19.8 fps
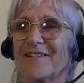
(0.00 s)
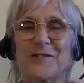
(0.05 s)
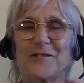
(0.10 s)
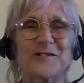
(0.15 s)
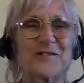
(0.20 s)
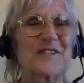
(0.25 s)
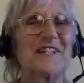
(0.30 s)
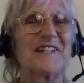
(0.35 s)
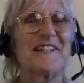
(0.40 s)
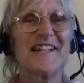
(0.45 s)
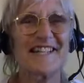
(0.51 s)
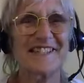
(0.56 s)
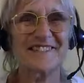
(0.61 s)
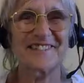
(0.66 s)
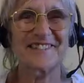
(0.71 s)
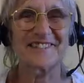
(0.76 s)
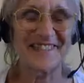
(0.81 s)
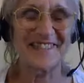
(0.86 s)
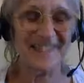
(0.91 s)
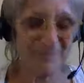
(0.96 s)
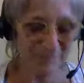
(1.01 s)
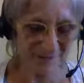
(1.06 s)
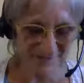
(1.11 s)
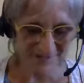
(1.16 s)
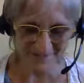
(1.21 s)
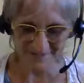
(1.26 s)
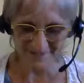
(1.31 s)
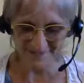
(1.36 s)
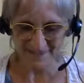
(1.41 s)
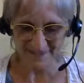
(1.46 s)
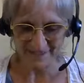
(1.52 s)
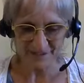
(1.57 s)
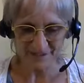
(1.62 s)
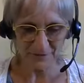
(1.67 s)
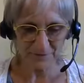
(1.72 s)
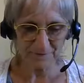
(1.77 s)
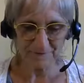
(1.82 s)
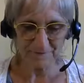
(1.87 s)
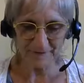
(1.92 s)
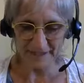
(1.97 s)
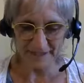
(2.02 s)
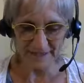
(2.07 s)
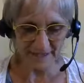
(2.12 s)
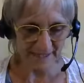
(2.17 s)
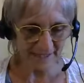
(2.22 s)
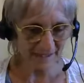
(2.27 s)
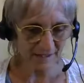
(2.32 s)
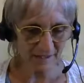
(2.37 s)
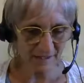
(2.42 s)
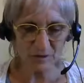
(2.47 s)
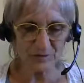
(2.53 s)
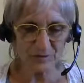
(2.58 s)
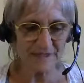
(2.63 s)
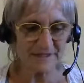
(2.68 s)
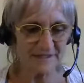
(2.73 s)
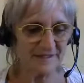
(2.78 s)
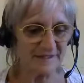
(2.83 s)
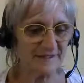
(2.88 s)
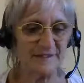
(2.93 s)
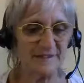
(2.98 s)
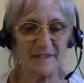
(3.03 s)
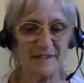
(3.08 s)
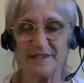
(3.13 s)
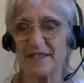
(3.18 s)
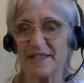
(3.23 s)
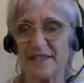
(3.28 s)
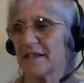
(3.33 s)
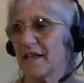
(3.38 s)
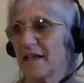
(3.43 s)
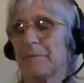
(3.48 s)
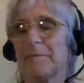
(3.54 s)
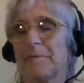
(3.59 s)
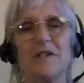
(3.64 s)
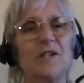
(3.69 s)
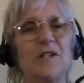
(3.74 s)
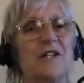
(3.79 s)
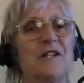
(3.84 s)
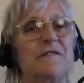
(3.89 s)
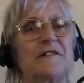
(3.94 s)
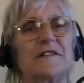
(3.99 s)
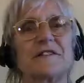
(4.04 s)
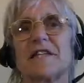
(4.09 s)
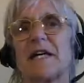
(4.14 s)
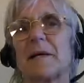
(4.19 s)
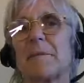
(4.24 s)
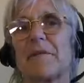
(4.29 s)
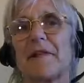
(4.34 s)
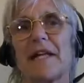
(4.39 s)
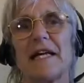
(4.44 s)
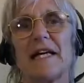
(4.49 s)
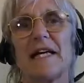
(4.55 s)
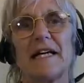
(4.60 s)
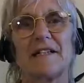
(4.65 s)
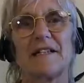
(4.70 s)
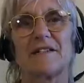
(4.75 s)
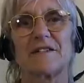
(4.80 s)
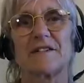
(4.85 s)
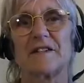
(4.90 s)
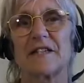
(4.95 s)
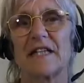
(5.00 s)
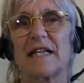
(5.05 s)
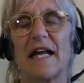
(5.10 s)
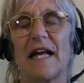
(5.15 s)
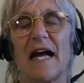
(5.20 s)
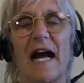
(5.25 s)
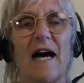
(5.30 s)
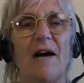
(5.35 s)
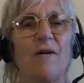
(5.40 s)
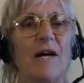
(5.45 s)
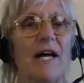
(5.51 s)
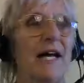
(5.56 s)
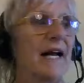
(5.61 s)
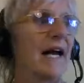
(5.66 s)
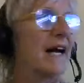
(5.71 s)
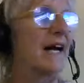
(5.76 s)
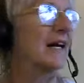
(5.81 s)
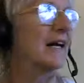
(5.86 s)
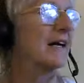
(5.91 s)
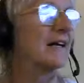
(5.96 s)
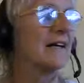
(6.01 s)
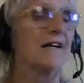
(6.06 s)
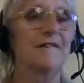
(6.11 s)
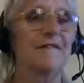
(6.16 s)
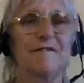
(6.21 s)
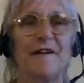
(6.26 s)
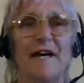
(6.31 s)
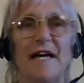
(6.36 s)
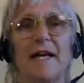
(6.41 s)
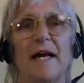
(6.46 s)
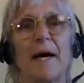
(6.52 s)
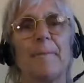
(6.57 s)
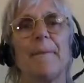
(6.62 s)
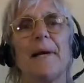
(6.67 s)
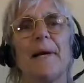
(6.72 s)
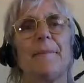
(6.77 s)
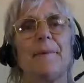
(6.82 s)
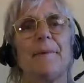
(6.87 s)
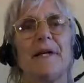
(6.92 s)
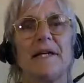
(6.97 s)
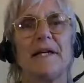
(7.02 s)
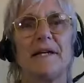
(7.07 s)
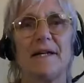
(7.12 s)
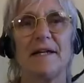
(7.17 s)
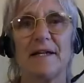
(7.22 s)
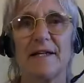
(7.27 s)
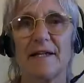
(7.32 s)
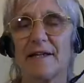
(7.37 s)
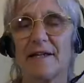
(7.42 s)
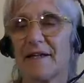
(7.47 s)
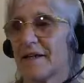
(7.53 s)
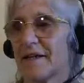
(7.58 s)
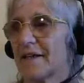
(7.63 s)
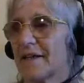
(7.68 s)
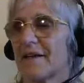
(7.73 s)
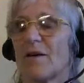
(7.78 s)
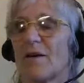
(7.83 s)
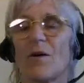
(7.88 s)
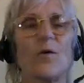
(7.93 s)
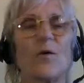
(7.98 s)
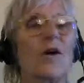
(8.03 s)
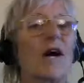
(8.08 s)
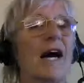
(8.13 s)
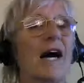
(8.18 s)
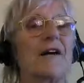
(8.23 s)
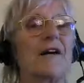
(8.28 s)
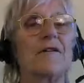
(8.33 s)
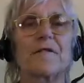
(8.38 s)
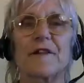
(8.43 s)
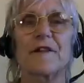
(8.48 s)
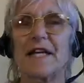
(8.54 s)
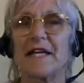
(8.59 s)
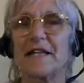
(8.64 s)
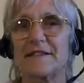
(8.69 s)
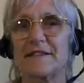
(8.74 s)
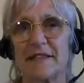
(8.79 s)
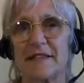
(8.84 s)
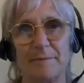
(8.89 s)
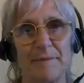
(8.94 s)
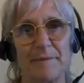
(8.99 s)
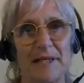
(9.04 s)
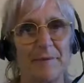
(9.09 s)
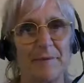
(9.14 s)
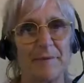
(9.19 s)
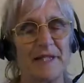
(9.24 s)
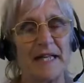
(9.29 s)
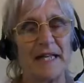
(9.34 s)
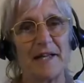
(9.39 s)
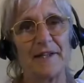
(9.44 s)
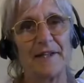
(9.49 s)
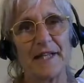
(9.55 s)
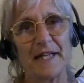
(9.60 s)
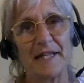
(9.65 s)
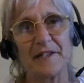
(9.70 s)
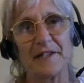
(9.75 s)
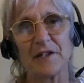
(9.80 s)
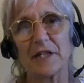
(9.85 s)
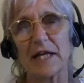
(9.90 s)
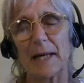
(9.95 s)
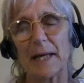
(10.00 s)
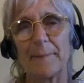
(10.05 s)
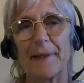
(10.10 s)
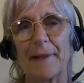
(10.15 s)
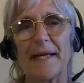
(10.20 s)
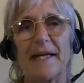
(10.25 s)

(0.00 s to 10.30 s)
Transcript: contradictory because you feel like, oh, this is not it. I'm looking for something else. And how can I find out maybe in, in all kind of things and maybe then you come